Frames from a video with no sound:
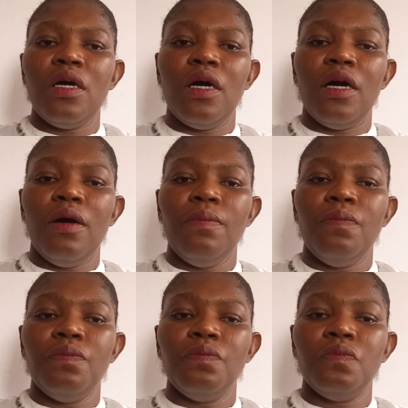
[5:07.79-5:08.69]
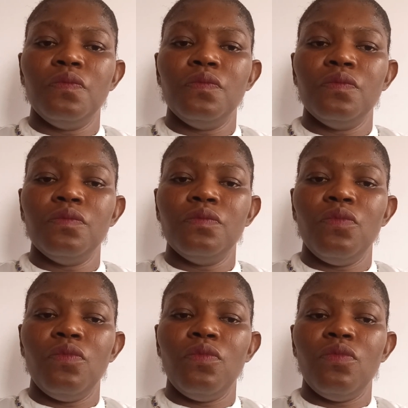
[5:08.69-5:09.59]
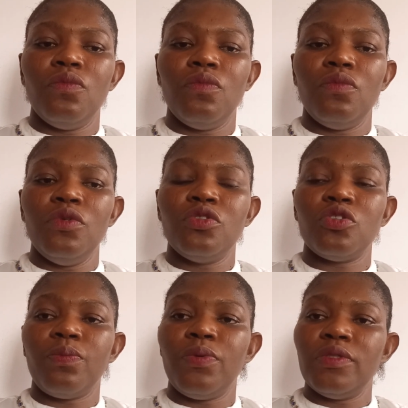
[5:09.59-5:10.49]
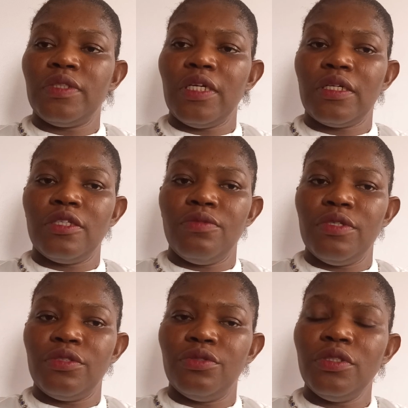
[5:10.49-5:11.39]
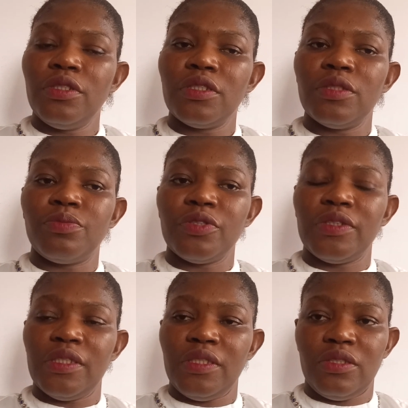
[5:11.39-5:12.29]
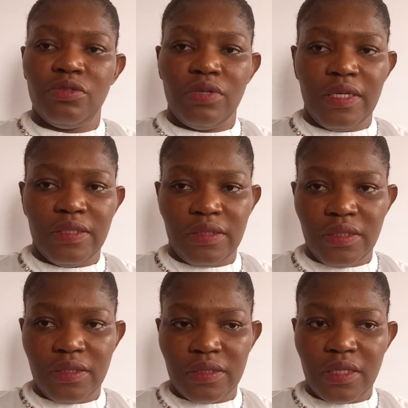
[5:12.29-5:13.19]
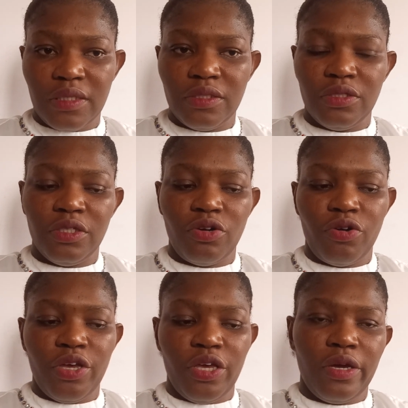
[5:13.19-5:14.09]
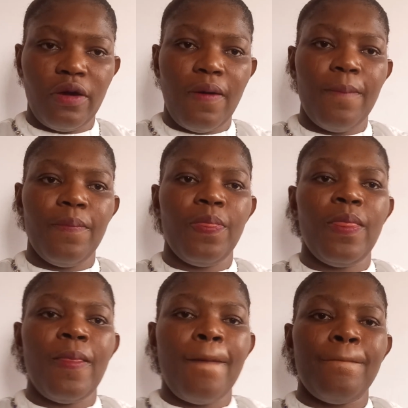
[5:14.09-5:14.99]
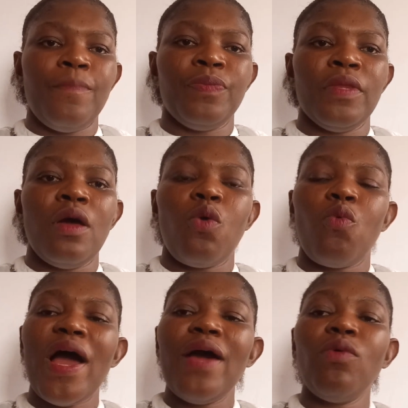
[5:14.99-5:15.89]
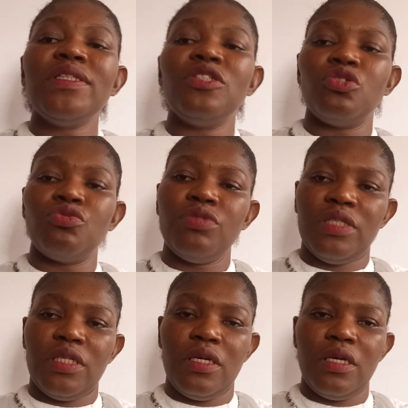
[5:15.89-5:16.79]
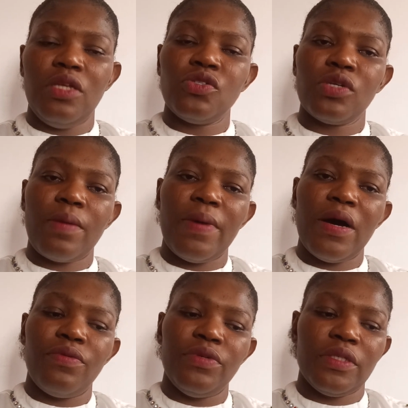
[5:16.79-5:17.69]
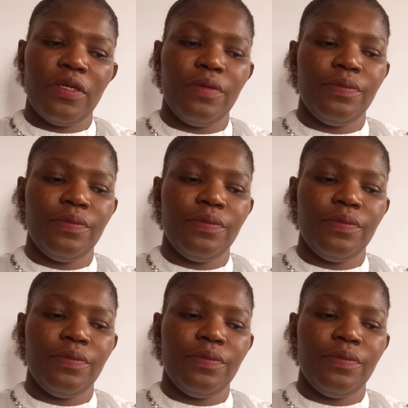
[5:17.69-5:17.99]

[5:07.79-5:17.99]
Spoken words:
Um, it supports economic growth. It protects your assets and your income. Why? What is risk? Let's talk about risk.